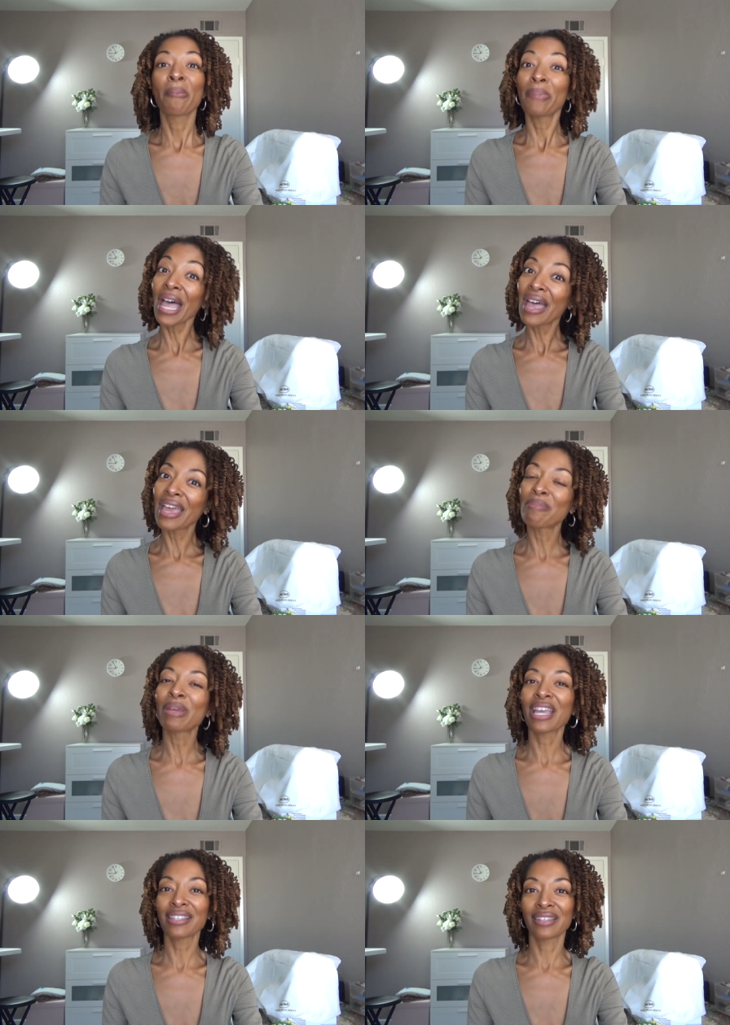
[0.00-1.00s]
But
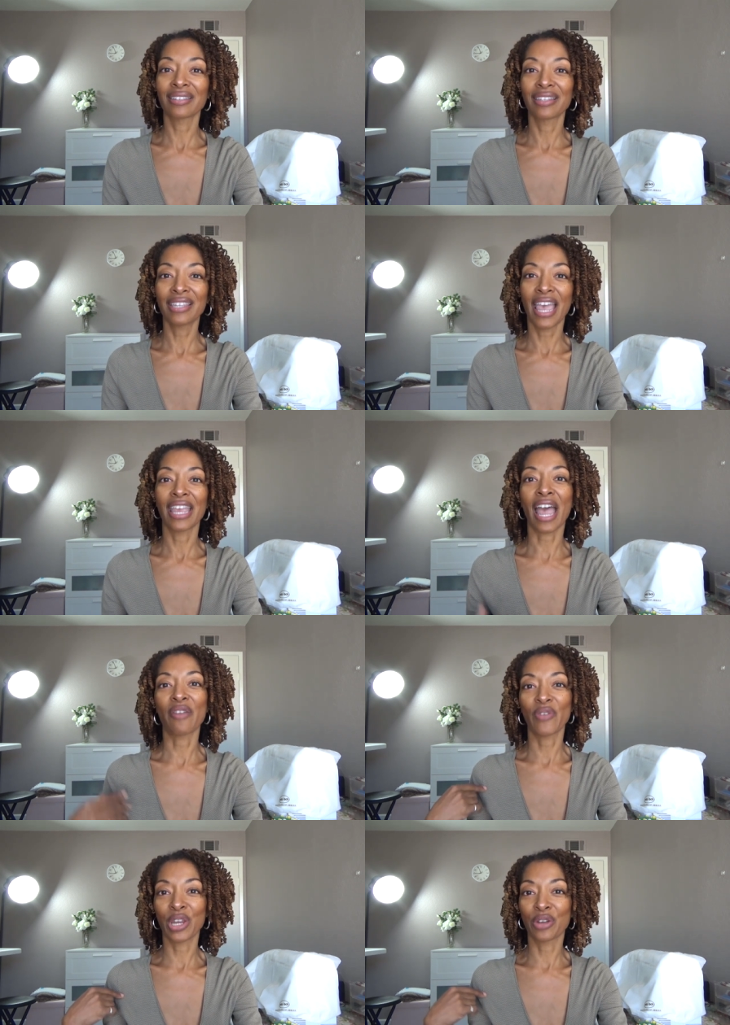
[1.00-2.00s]
because it's a tank,
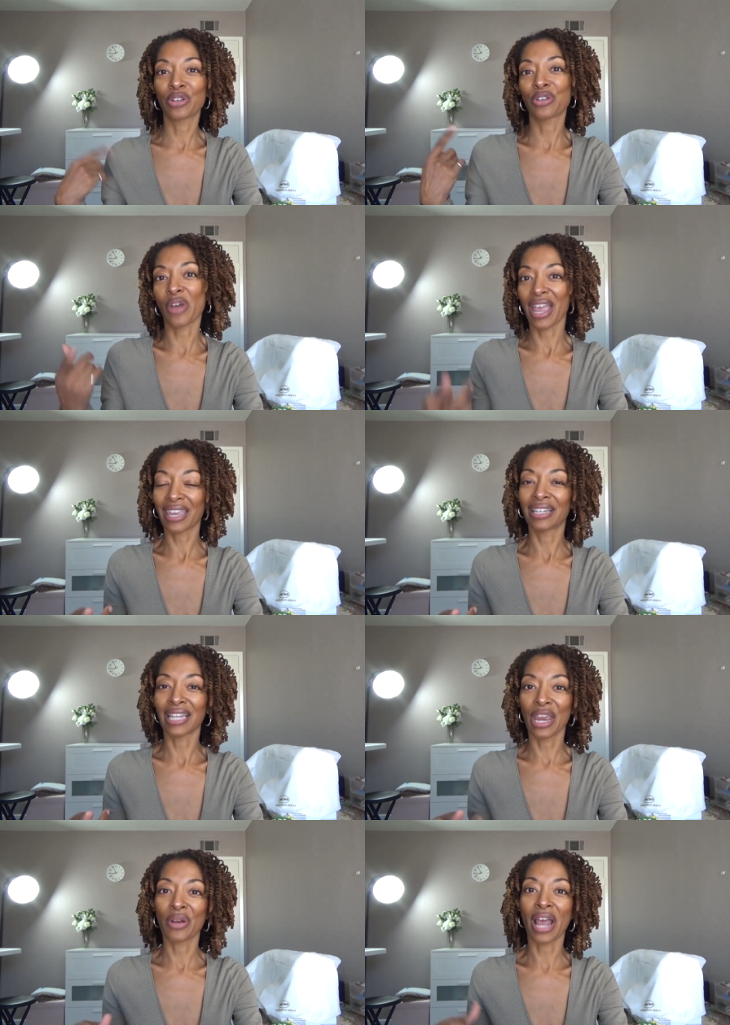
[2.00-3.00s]
I figured, you know, I can
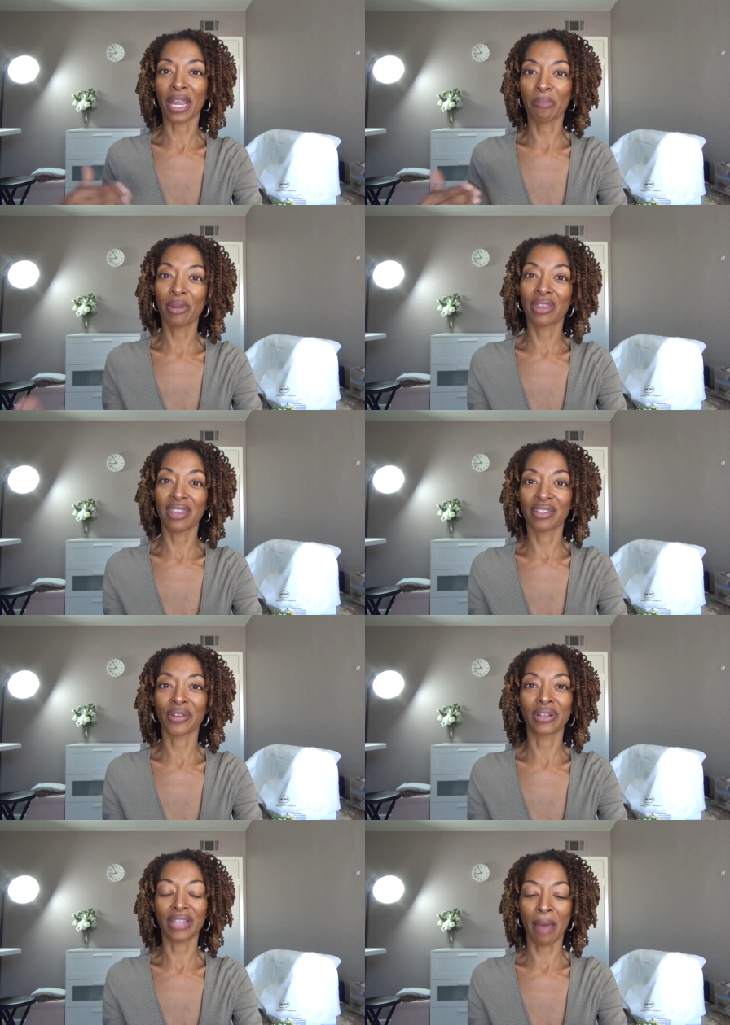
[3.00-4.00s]
layer it, I can put things
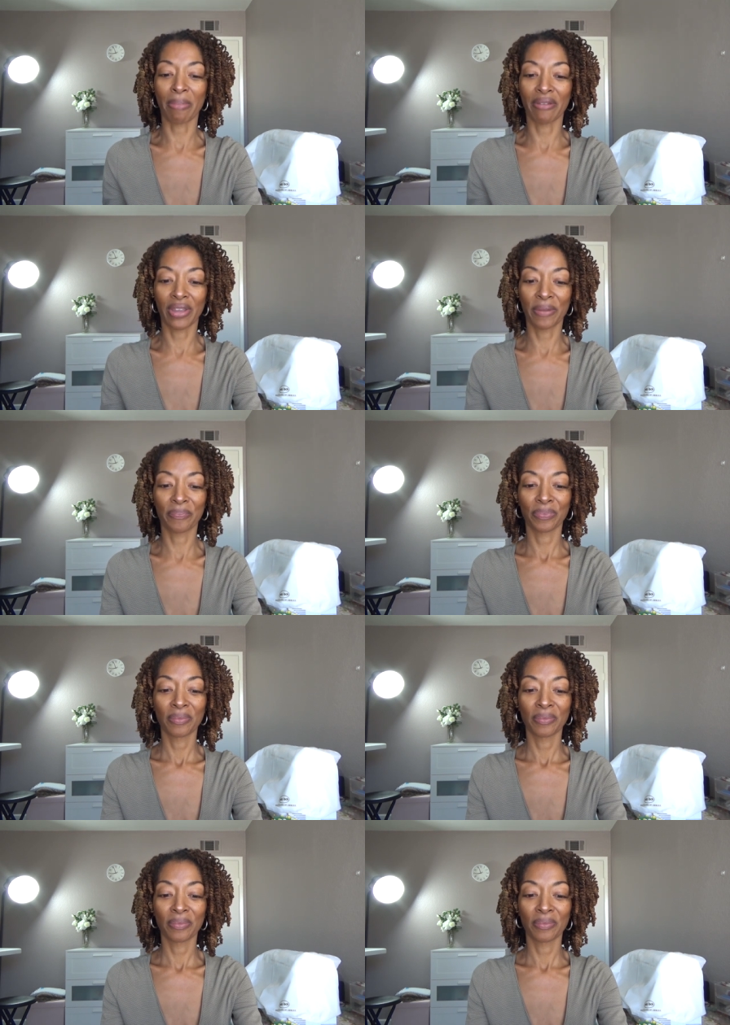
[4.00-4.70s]
on top of it.